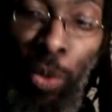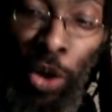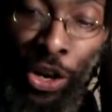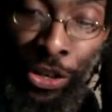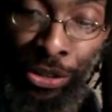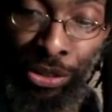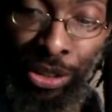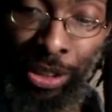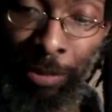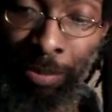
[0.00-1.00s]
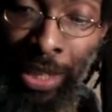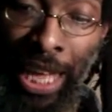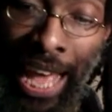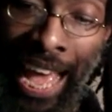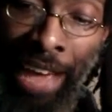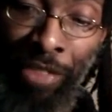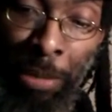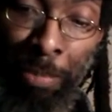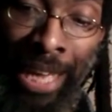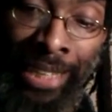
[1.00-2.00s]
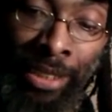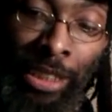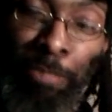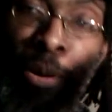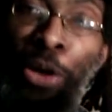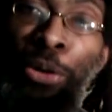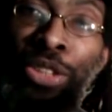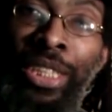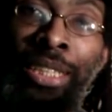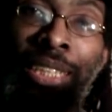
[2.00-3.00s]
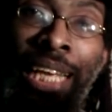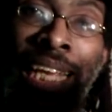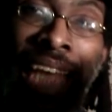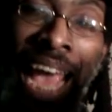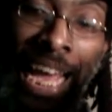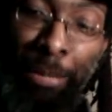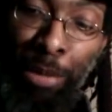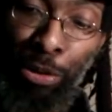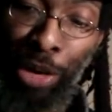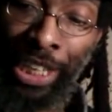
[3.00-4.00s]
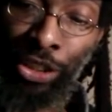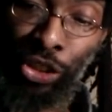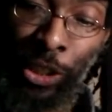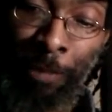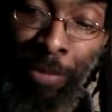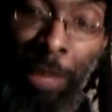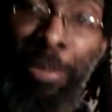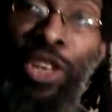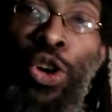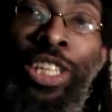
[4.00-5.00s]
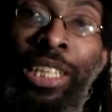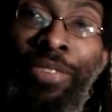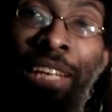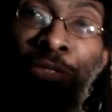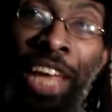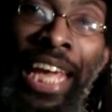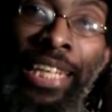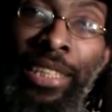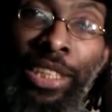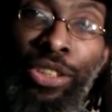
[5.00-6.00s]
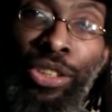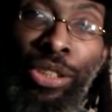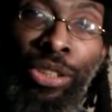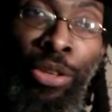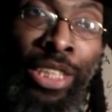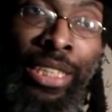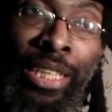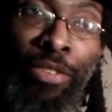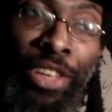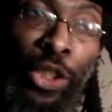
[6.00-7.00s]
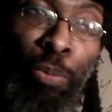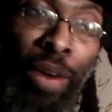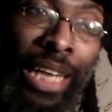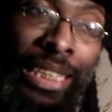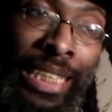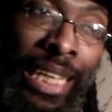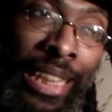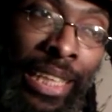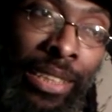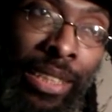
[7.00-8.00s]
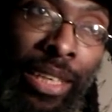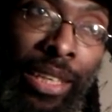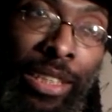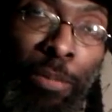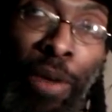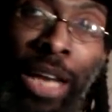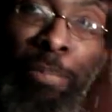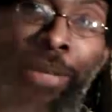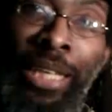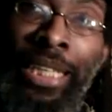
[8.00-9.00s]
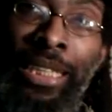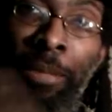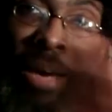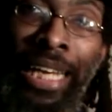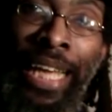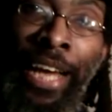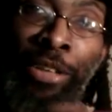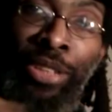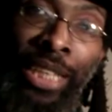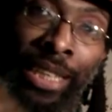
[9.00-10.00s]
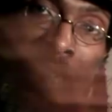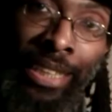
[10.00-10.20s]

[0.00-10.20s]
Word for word: words, having men's persons in admiration because of advantage. So this individual probably said this to probably please somebody else in their